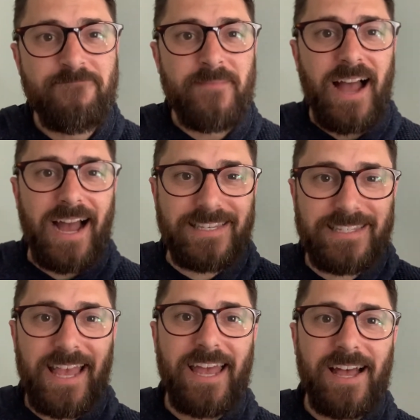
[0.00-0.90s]

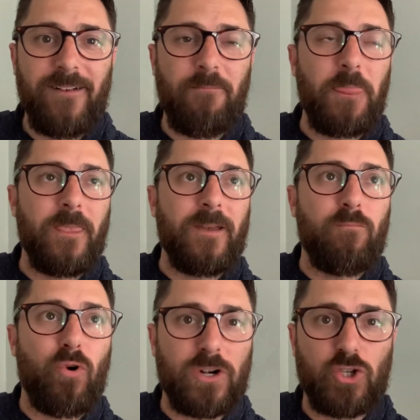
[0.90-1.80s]
Isaiah
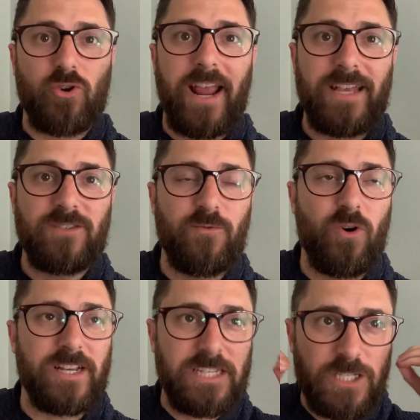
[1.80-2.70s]
portrays for
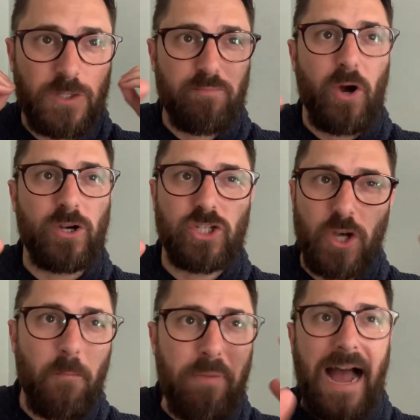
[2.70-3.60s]
us, he spoke
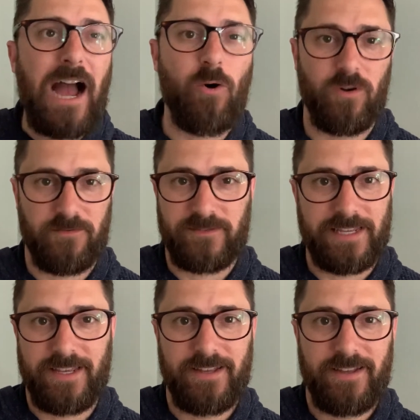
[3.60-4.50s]
so
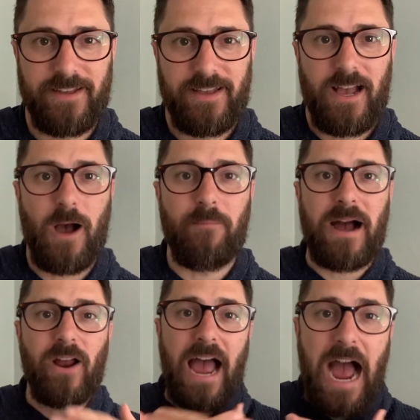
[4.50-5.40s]
powerfully
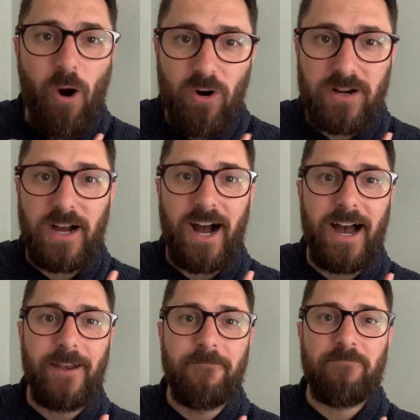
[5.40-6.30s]
about our
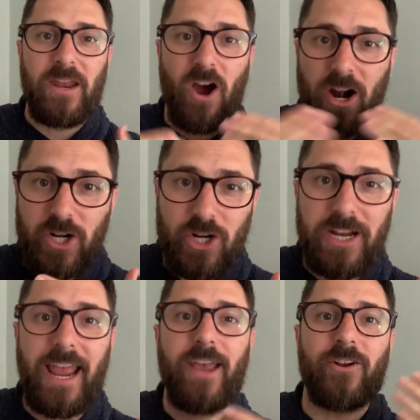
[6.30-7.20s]
God and our
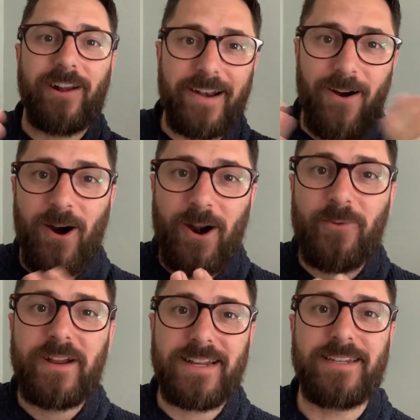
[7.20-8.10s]
Creator and our
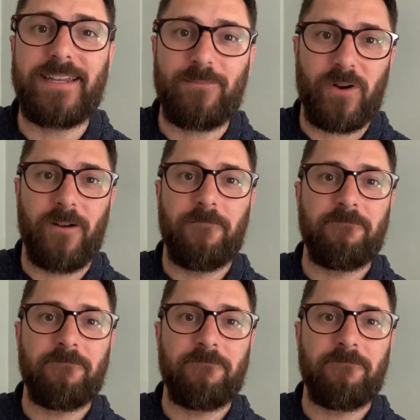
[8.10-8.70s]
Redeemer,